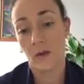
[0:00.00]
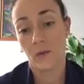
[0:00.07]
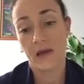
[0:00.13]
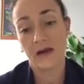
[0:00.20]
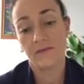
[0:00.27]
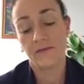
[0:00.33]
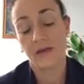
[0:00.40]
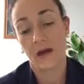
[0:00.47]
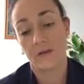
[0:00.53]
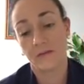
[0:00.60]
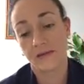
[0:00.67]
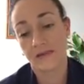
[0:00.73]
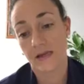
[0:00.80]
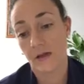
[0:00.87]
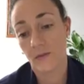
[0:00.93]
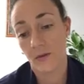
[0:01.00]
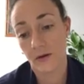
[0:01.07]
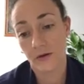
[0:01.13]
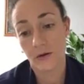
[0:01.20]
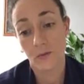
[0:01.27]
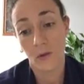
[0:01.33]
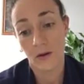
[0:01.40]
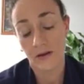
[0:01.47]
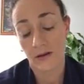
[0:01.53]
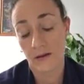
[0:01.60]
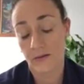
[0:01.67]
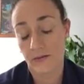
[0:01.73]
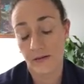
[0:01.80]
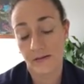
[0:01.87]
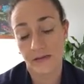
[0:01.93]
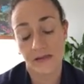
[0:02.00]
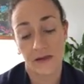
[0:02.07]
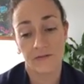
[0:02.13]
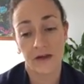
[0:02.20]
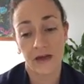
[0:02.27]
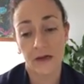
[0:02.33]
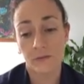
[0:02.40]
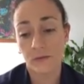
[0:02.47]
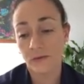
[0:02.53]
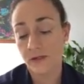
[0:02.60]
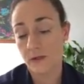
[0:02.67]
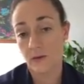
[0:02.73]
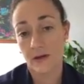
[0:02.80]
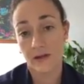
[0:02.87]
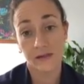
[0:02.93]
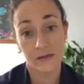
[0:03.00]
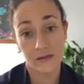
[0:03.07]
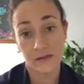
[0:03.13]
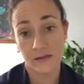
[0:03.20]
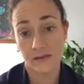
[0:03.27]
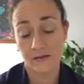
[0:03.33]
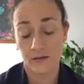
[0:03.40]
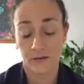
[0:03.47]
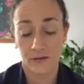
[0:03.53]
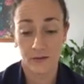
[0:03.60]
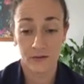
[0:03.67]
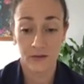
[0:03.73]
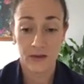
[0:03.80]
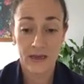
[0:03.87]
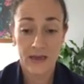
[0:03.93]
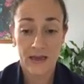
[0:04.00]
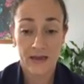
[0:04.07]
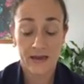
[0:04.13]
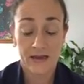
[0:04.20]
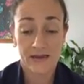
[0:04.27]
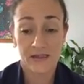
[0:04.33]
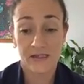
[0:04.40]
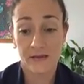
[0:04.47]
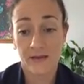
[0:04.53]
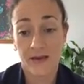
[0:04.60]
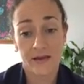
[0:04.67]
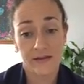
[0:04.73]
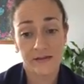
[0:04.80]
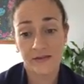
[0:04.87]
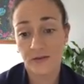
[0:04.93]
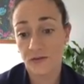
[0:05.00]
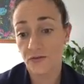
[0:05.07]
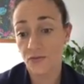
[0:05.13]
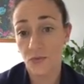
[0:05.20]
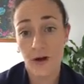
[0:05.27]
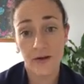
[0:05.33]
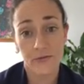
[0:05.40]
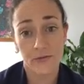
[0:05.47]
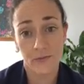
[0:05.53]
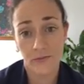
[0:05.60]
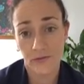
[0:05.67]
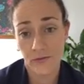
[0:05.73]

We have the Amy Stambo mnemonic that's available to us. It's, you know, it's there sort of right from